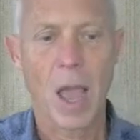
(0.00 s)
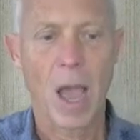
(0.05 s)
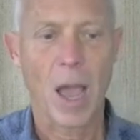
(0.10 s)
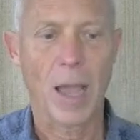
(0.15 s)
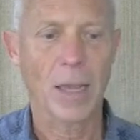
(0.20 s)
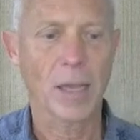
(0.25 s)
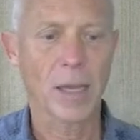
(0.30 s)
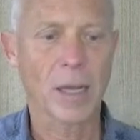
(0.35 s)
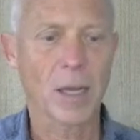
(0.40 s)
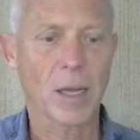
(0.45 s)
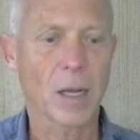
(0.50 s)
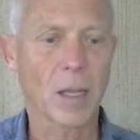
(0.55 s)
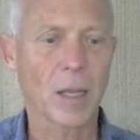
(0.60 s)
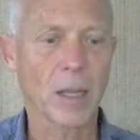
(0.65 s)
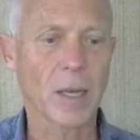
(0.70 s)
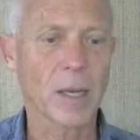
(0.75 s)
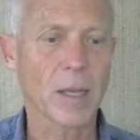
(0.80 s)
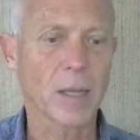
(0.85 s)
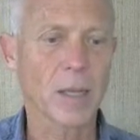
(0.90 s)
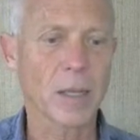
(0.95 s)
I can
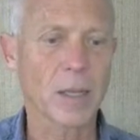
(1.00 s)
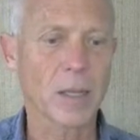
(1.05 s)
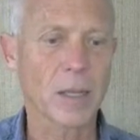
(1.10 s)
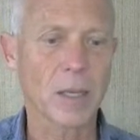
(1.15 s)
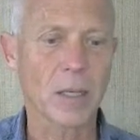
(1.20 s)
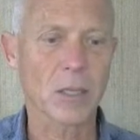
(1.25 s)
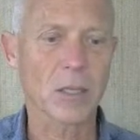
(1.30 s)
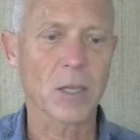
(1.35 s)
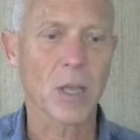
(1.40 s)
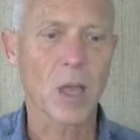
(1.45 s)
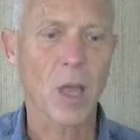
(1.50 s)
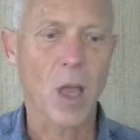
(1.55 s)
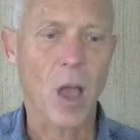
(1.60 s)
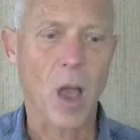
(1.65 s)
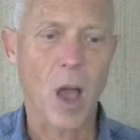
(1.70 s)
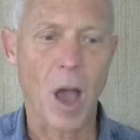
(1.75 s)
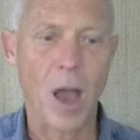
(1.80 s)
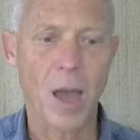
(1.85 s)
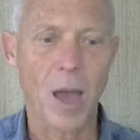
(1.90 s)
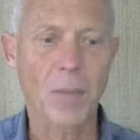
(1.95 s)
click this
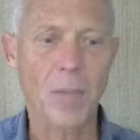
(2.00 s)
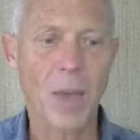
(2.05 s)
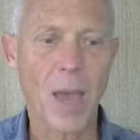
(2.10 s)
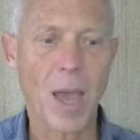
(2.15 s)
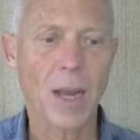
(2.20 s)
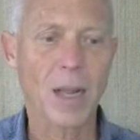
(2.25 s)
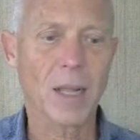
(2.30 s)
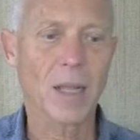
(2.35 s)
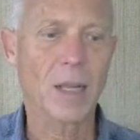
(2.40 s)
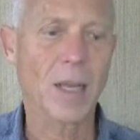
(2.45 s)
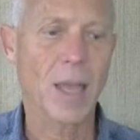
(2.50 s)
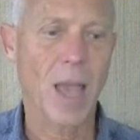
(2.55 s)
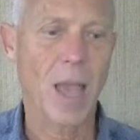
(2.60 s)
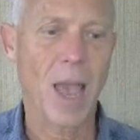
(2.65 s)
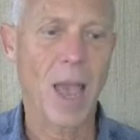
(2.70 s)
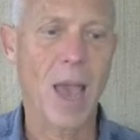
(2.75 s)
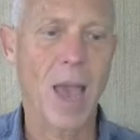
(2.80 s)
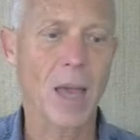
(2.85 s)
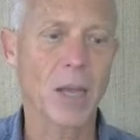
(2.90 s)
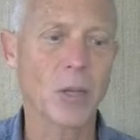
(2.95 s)
automatically
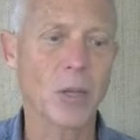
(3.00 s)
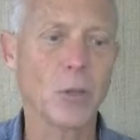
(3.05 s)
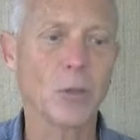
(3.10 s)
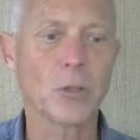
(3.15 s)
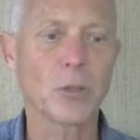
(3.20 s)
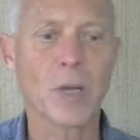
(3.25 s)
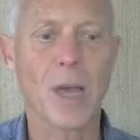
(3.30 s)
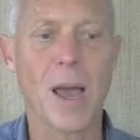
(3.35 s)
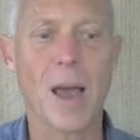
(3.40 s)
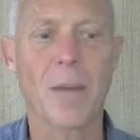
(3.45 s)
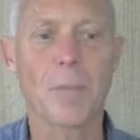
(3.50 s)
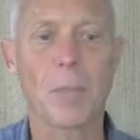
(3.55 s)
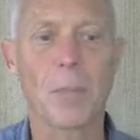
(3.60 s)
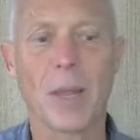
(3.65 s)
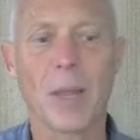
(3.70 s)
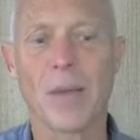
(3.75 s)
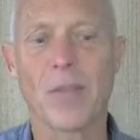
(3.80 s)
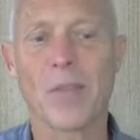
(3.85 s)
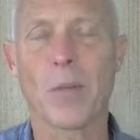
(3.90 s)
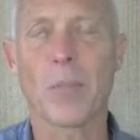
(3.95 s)
add new top
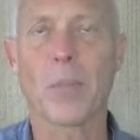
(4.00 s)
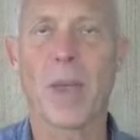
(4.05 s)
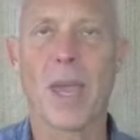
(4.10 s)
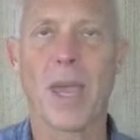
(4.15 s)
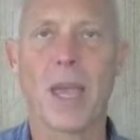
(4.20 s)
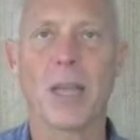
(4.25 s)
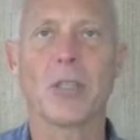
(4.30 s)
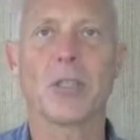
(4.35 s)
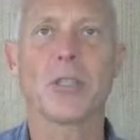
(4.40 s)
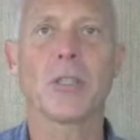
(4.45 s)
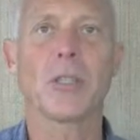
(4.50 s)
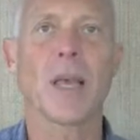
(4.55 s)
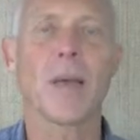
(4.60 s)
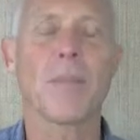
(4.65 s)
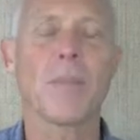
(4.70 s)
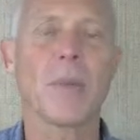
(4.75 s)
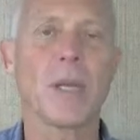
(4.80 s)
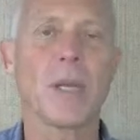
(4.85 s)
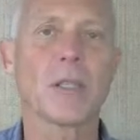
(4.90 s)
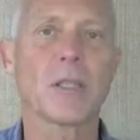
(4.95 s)
level pages. That
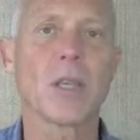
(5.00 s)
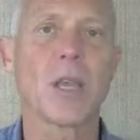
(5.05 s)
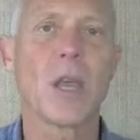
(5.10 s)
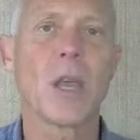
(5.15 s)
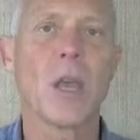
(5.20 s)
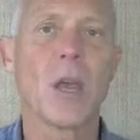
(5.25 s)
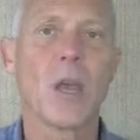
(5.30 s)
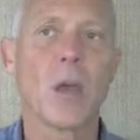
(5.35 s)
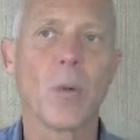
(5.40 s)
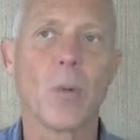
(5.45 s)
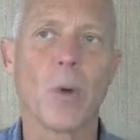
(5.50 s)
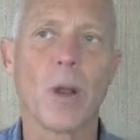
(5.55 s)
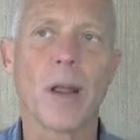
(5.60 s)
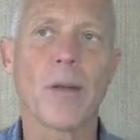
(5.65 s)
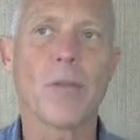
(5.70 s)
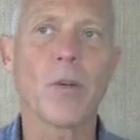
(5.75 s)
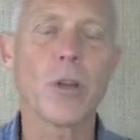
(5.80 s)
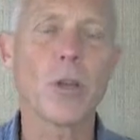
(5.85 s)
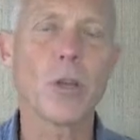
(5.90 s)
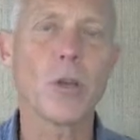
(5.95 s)
means
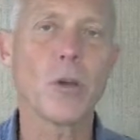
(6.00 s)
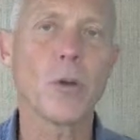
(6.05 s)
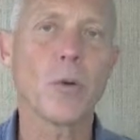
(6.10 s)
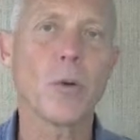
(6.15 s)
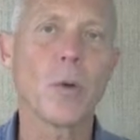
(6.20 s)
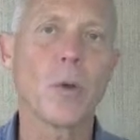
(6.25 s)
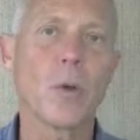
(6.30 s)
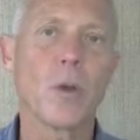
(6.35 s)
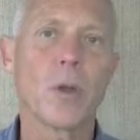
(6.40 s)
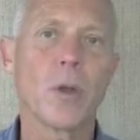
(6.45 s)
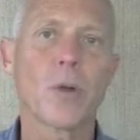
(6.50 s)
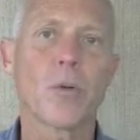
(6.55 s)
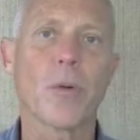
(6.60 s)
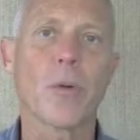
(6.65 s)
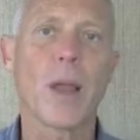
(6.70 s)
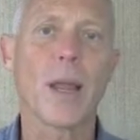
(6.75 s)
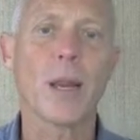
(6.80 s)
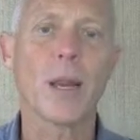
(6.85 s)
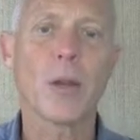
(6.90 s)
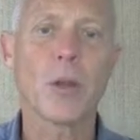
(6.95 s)
whenever you
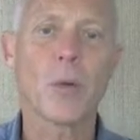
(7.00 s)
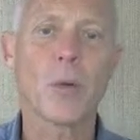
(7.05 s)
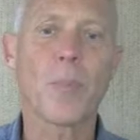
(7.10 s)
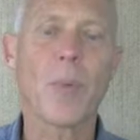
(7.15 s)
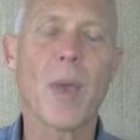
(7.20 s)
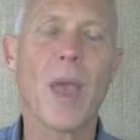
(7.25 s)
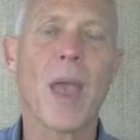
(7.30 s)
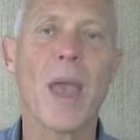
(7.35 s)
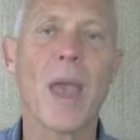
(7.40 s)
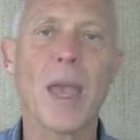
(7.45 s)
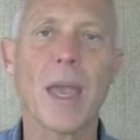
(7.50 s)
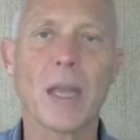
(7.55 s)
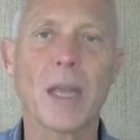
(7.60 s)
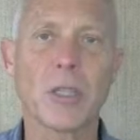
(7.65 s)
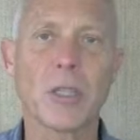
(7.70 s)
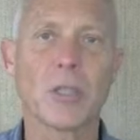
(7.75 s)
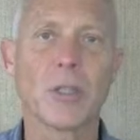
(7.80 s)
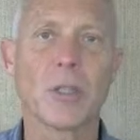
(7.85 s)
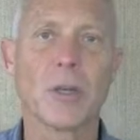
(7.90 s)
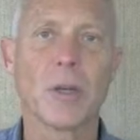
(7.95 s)
create a new
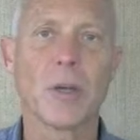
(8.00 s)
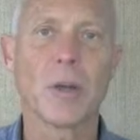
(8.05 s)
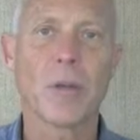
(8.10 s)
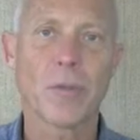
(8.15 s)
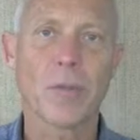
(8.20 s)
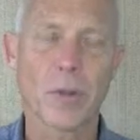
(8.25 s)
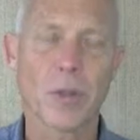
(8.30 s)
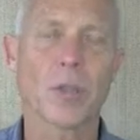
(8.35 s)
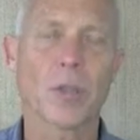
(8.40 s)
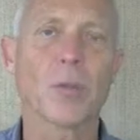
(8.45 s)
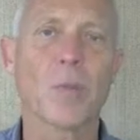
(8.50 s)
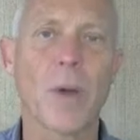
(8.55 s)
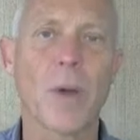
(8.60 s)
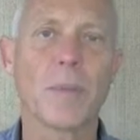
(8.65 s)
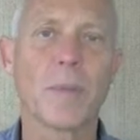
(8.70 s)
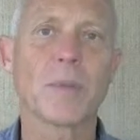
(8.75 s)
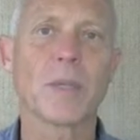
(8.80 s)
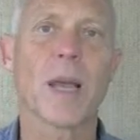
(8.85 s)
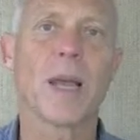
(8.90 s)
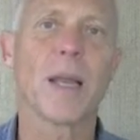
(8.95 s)
page for this
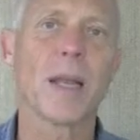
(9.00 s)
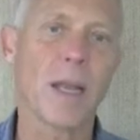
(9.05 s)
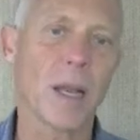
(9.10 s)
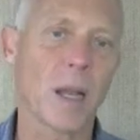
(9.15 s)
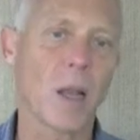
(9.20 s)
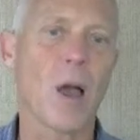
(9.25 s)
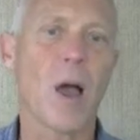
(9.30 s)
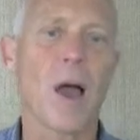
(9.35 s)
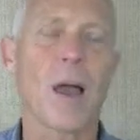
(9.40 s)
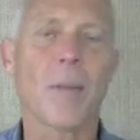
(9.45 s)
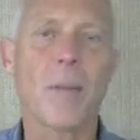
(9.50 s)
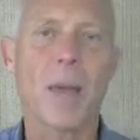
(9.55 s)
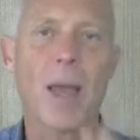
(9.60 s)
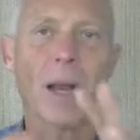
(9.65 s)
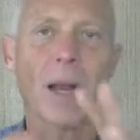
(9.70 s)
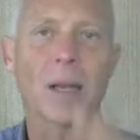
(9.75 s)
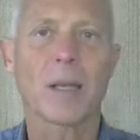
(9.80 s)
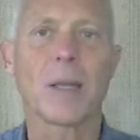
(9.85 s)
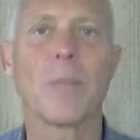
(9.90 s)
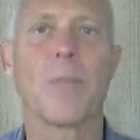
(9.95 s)
website, it'll
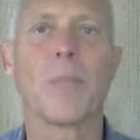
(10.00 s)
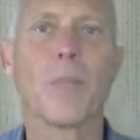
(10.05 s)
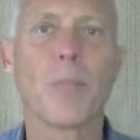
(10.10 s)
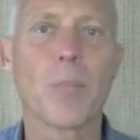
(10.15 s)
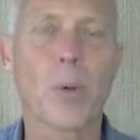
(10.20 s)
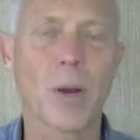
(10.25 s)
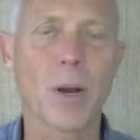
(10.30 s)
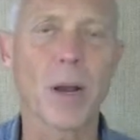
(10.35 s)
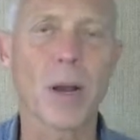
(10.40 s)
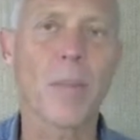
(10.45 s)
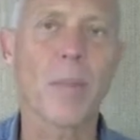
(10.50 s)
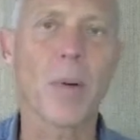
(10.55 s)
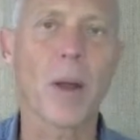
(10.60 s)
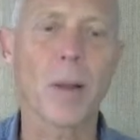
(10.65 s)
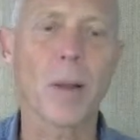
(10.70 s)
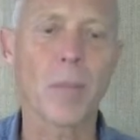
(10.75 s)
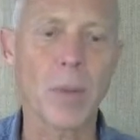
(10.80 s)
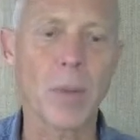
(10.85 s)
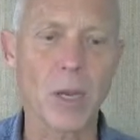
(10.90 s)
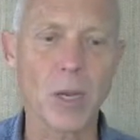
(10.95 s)
automatically put it up on
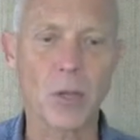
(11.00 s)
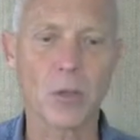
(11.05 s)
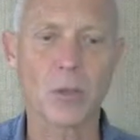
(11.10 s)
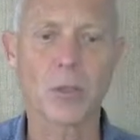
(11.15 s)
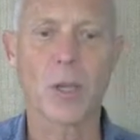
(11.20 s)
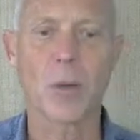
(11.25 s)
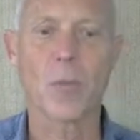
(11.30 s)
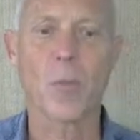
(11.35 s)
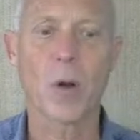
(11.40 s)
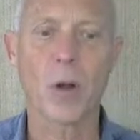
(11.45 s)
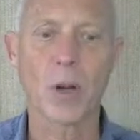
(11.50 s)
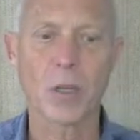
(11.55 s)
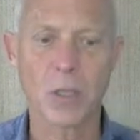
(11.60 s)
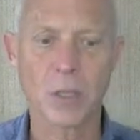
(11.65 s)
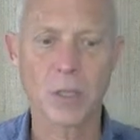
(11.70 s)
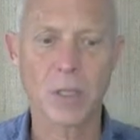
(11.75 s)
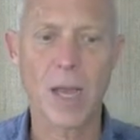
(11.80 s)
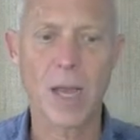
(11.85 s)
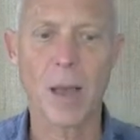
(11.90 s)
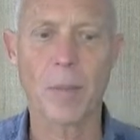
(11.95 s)
a menu somewhere as
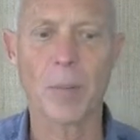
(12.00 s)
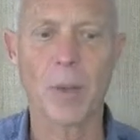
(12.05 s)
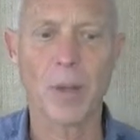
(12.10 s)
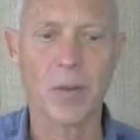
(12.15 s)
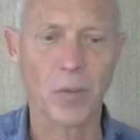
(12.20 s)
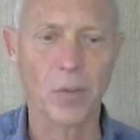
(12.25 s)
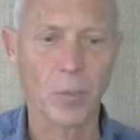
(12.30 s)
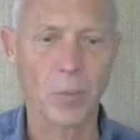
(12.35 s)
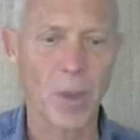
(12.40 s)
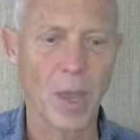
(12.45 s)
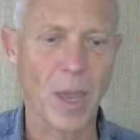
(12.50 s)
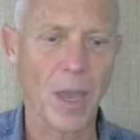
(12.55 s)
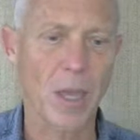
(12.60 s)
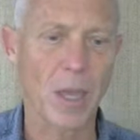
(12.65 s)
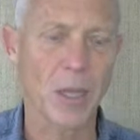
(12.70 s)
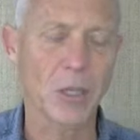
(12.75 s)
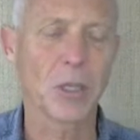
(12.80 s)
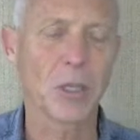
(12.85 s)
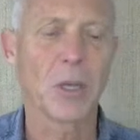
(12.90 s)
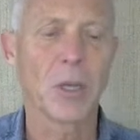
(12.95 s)
a top level
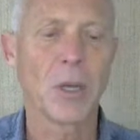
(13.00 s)
page.